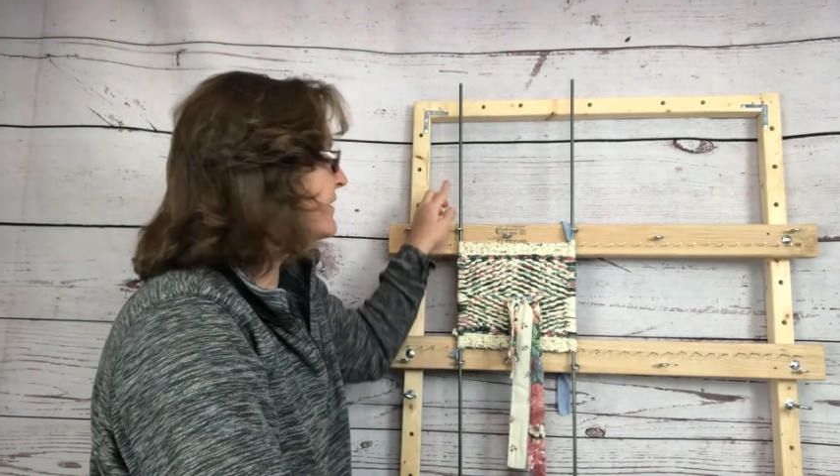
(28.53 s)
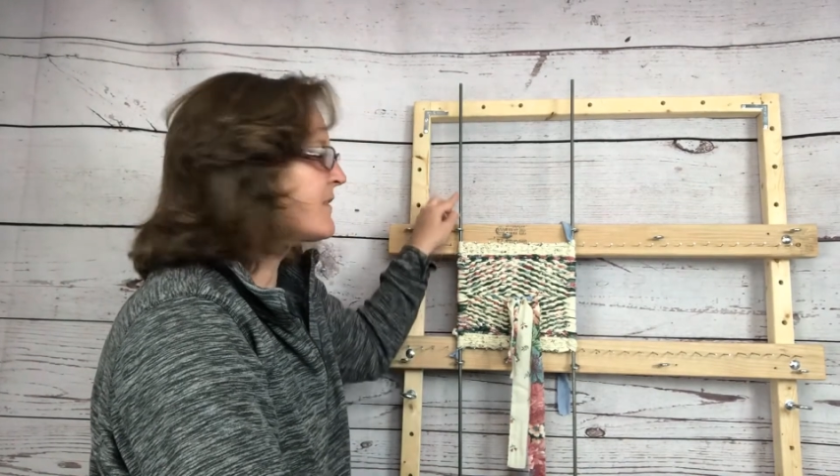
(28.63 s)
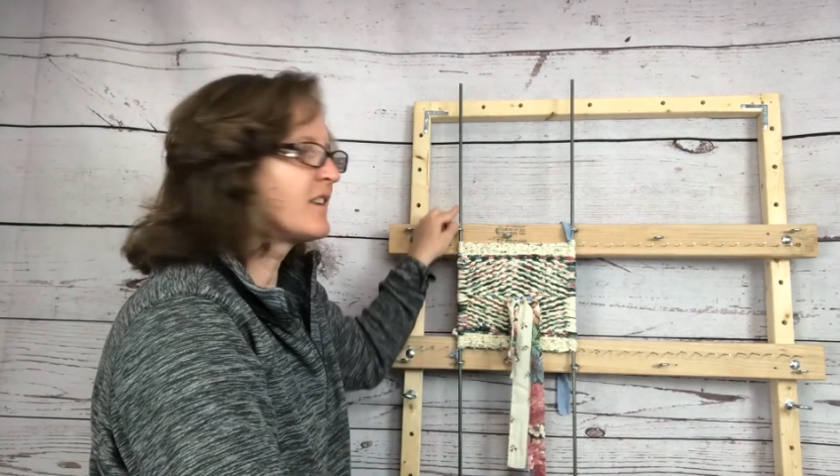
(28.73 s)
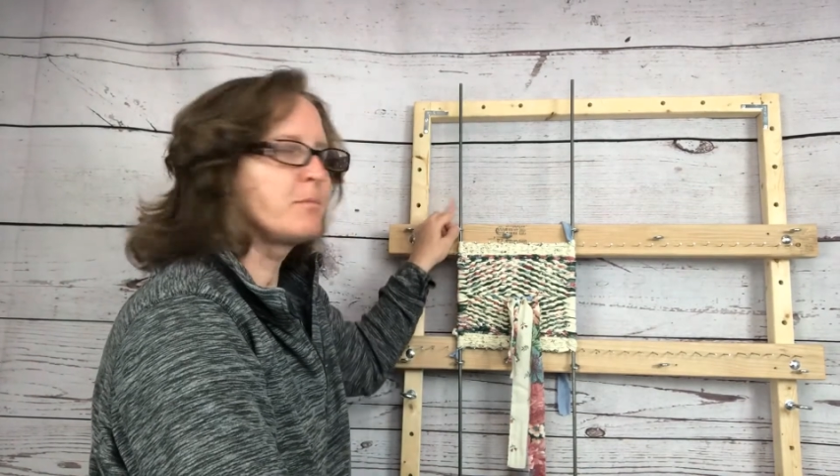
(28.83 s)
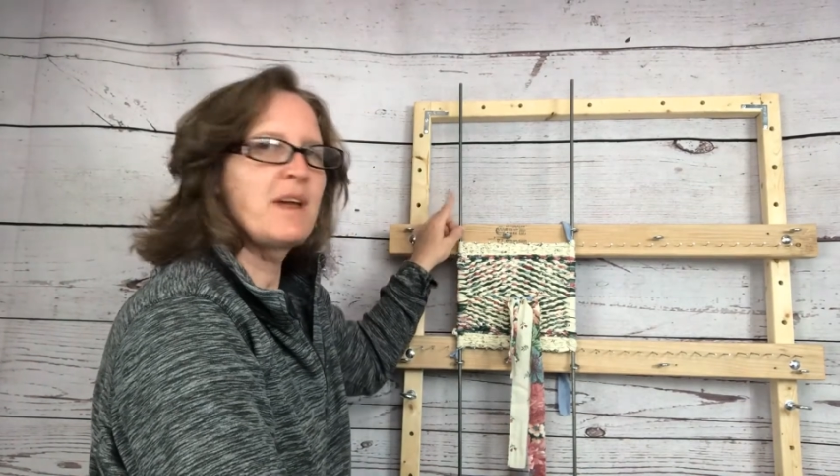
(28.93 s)
of
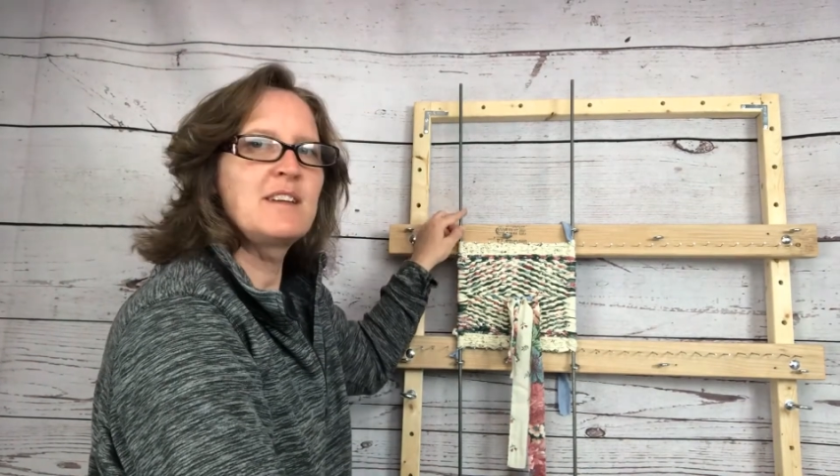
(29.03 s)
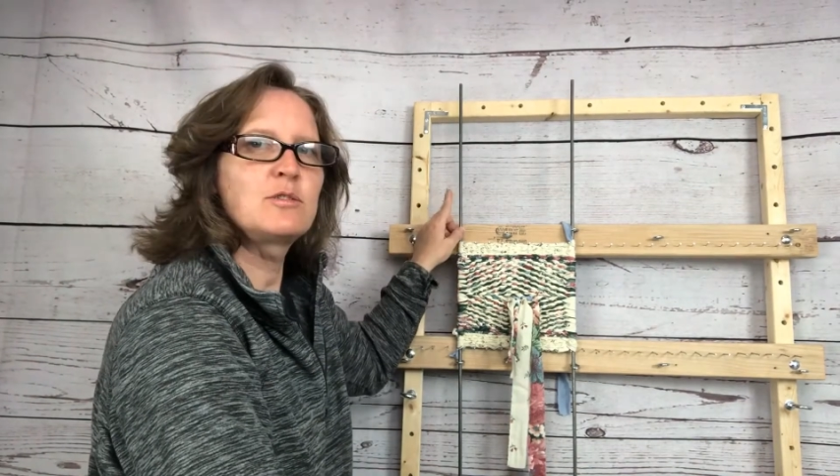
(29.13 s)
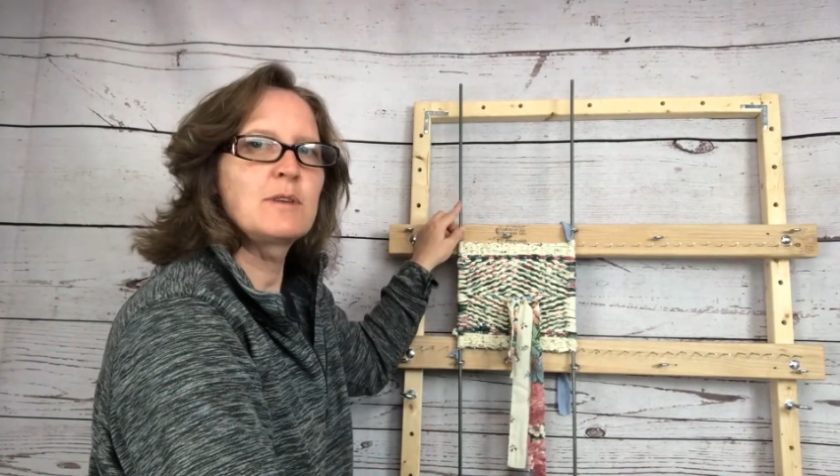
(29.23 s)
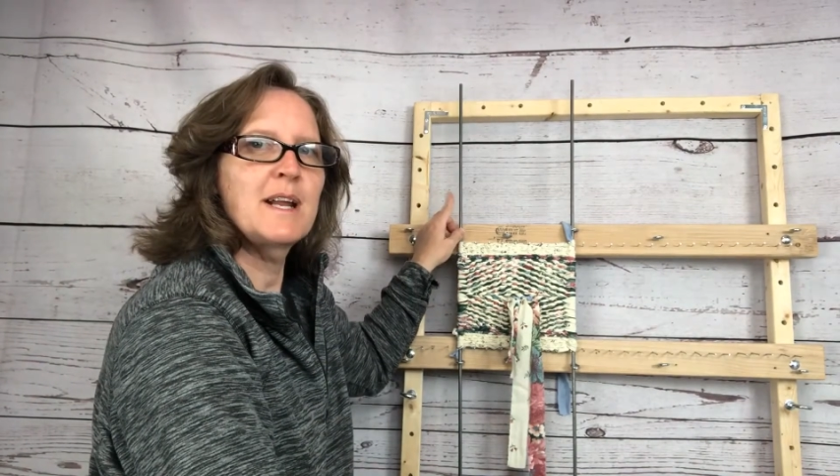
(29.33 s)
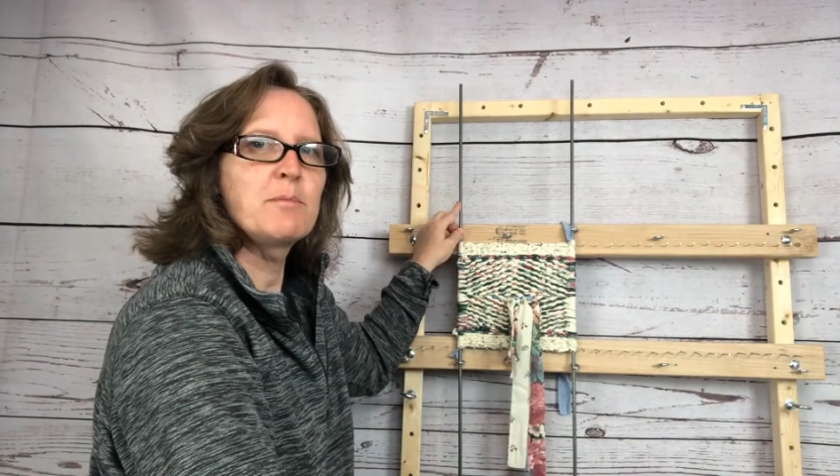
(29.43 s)
the space
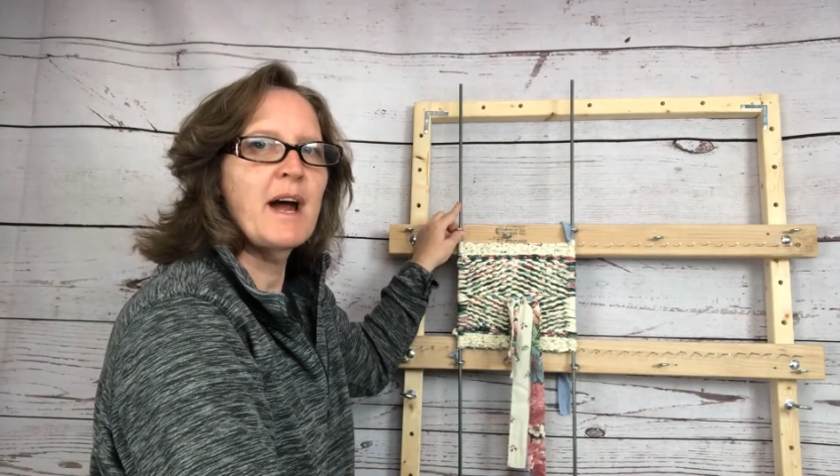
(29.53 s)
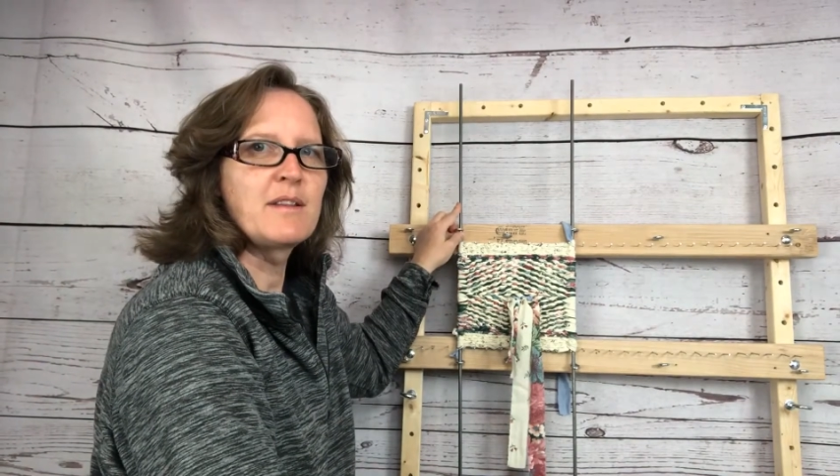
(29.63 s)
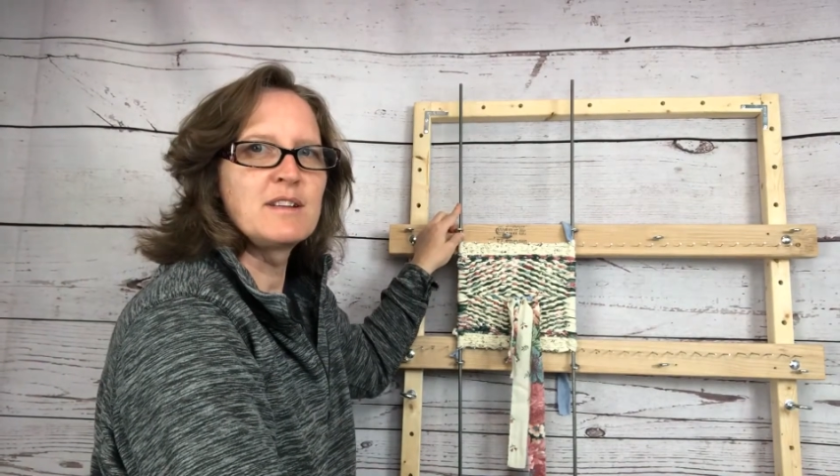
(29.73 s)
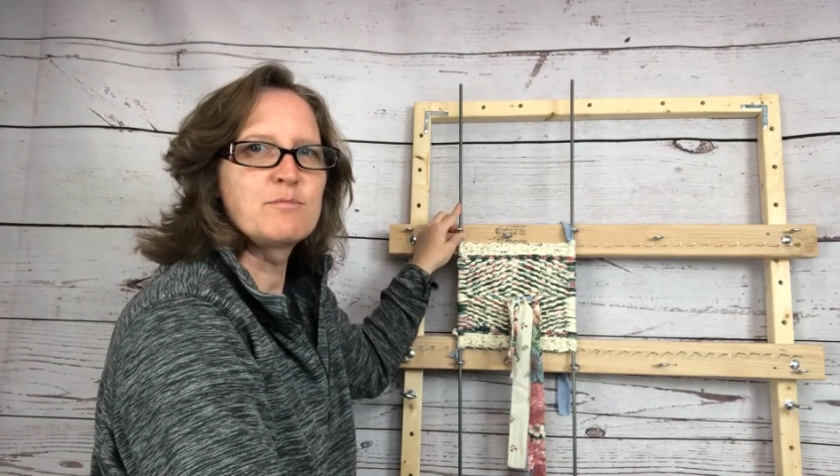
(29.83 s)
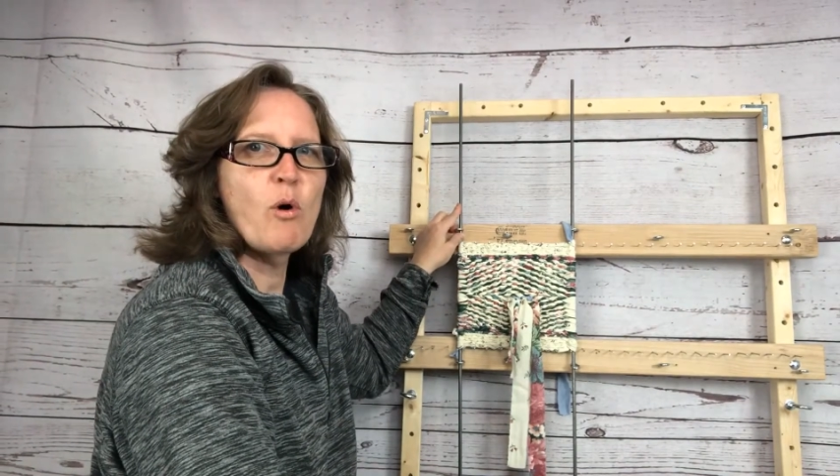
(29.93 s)
created by
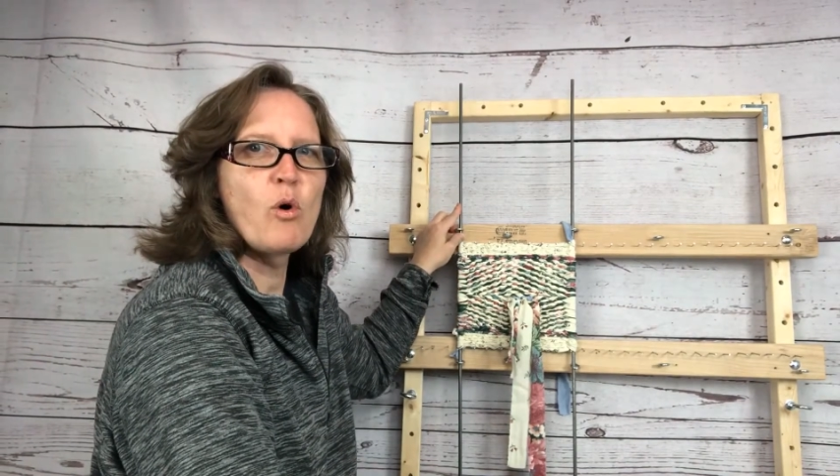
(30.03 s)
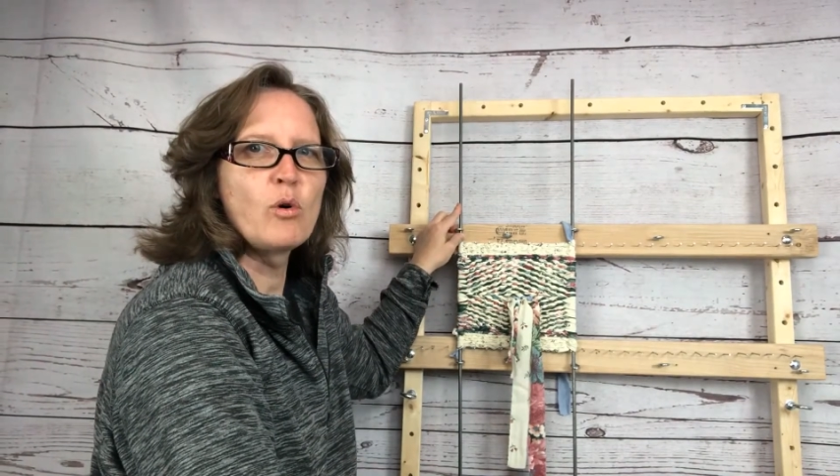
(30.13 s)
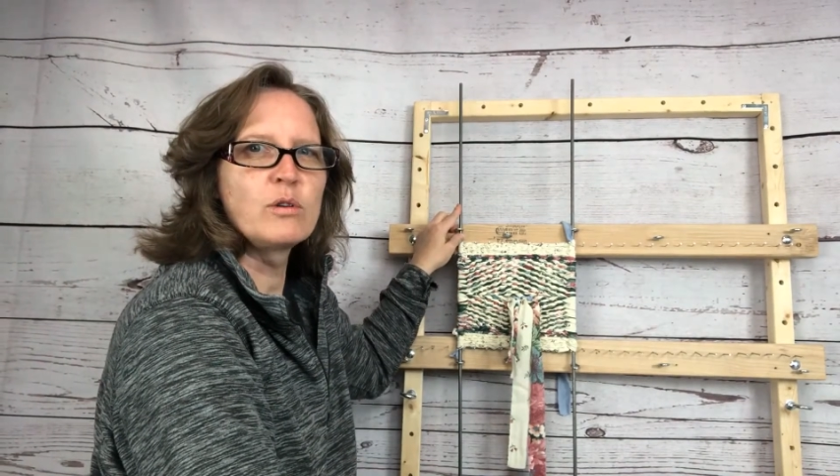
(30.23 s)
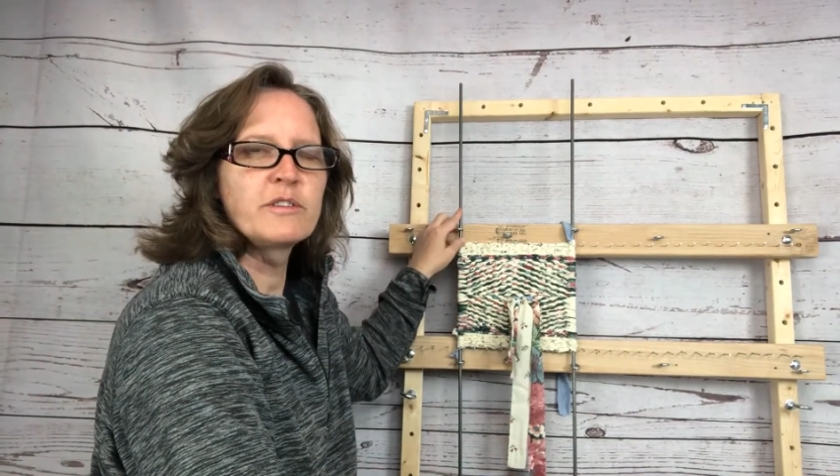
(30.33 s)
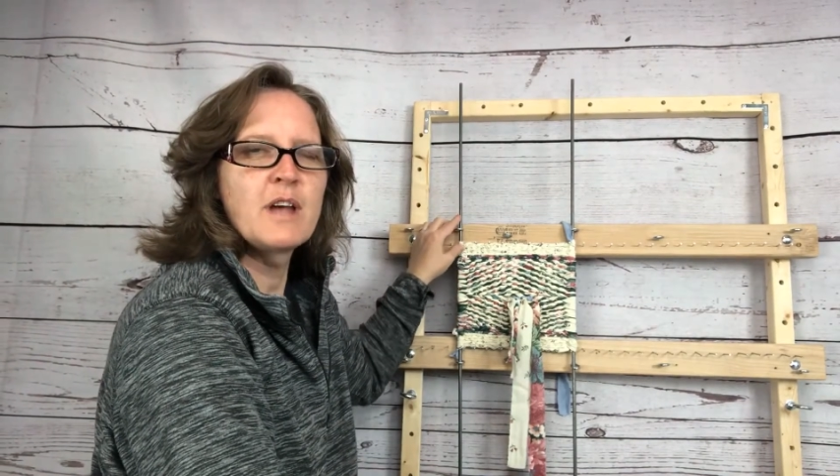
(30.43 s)
these
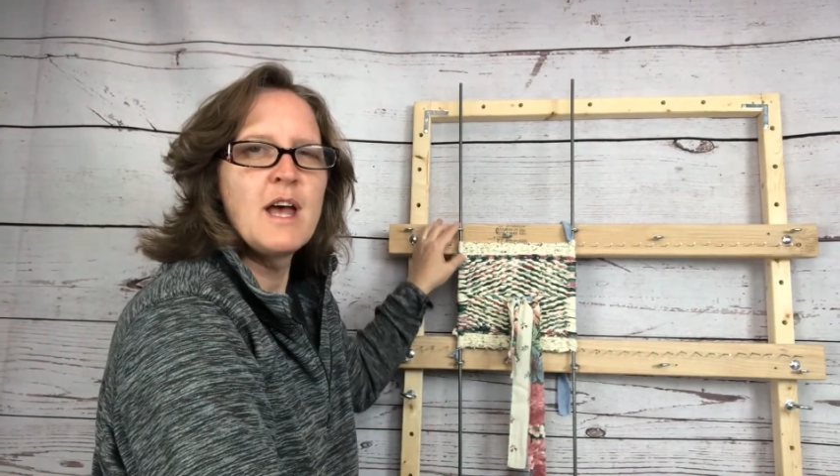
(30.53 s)
poles.